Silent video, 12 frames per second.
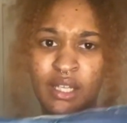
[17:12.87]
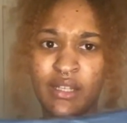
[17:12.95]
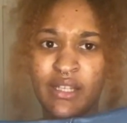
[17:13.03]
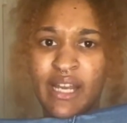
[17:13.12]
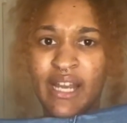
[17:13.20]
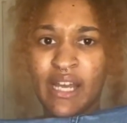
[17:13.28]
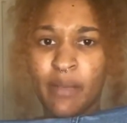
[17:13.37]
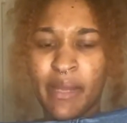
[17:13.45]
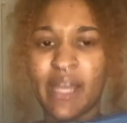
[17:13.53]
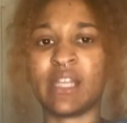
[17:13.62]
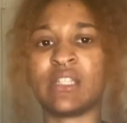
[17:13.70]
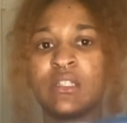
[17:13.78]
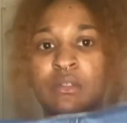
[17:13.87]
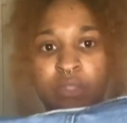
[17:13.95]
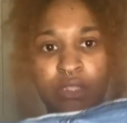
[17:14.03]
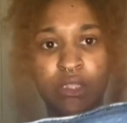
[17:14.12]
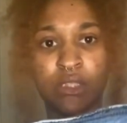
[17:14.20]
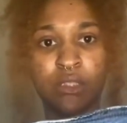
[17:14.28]
that I got a package, and it was
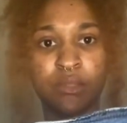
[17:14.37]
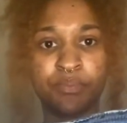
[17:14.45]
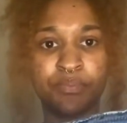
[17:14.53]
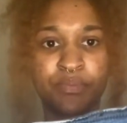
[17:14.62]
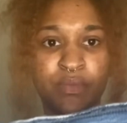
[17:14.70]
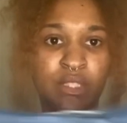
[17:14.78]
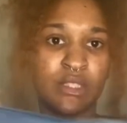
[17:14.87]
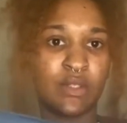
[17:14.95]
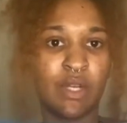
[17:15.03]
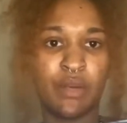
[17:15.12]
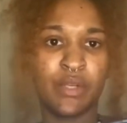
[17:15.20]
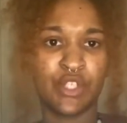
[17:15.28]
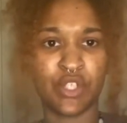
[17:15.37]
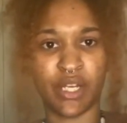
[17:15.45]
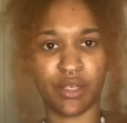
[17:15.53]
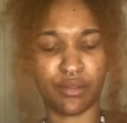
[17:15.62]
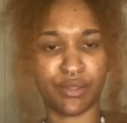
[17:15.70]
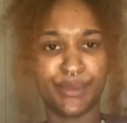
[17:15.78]
this. So I already tried
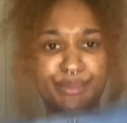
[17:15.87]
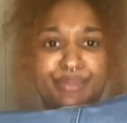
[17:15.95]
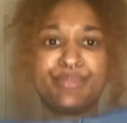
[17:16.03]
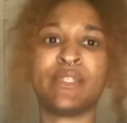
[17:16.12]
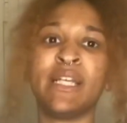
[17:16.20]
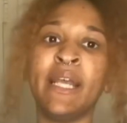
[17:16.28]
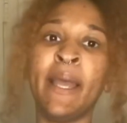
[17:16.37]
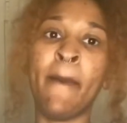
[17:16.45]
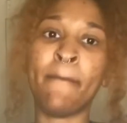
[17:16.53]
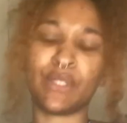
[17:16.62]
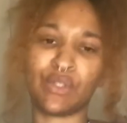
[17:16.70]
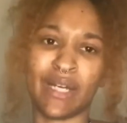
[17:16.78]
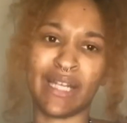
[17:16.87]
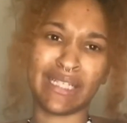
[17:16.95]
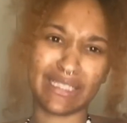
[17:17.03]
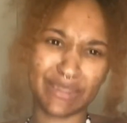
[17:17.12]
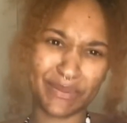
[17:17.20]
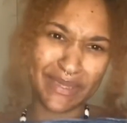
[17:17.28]
it on. But, you know, I had to
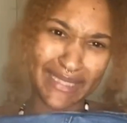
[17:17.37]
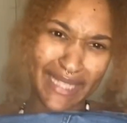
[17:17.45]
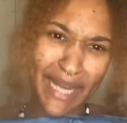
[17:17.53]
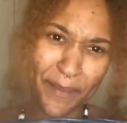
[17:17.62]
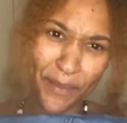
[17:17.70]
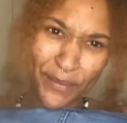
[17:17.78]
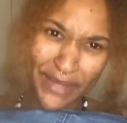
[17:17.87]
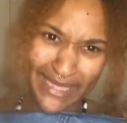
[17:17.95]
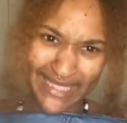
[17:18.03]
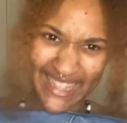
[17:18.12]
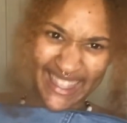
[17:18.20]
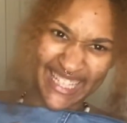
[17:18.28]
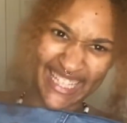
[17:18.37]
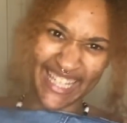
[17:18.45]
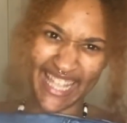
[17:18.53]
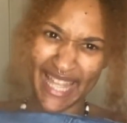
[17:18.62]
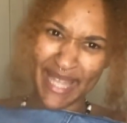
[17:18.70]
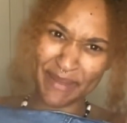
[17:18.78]
squeeze it up on these thick
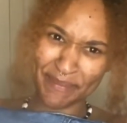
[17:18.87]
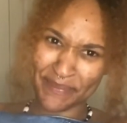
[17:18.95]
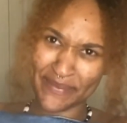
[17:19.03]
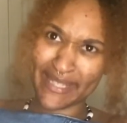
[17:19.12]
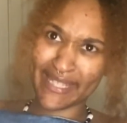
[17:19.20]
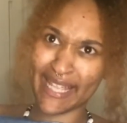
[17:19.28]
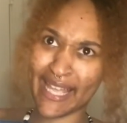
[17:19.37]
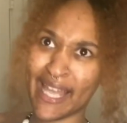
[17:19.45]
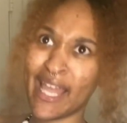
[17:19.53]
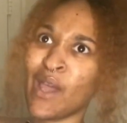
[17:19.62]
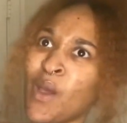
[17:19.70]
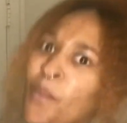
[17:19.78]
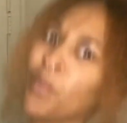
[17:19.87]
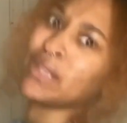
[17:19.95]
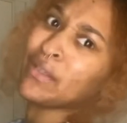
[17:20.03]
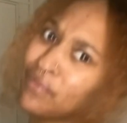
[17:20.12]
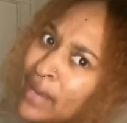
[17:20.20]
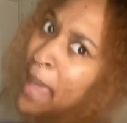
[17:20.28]
hips with the
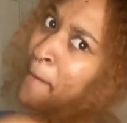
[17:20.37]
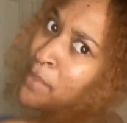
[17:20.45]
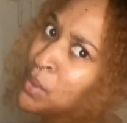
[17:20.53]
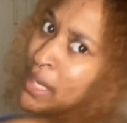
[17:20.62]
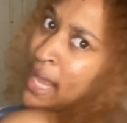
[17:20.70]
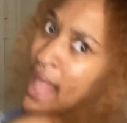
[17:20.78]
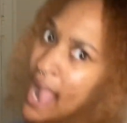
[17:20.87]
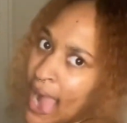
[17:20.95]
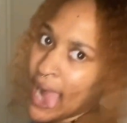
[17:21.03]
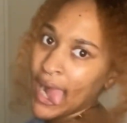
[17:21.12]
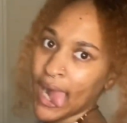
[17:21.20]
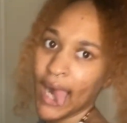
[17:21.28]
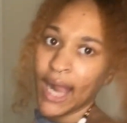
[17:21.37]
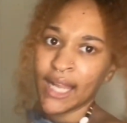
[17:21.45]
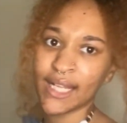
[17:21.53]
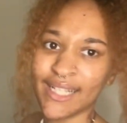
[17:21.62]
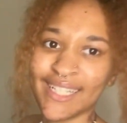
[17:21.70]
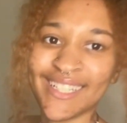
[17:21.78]
flat booty.
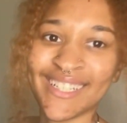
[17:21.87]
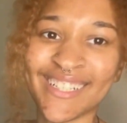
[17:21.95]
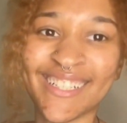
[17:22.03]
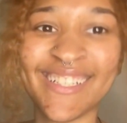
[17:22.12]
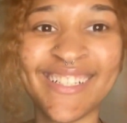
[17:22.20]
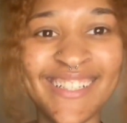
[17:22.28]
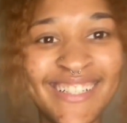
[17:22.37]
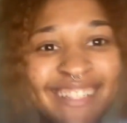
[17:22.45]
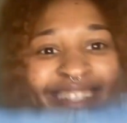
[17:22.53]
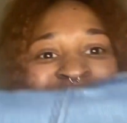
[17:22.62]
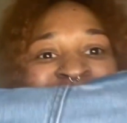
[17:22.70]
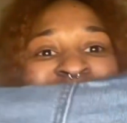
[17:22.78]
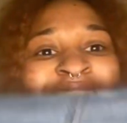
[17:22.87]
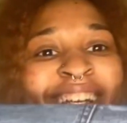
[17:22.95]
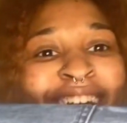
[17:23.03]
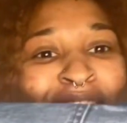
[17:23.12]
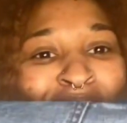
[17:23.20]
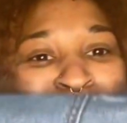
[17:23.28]

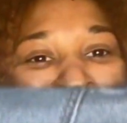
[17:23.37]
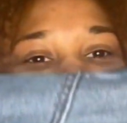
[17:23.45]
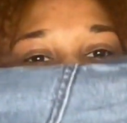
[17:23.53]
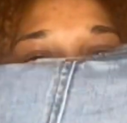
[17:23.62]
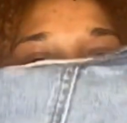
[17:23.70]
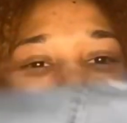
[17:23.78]
Go get this though,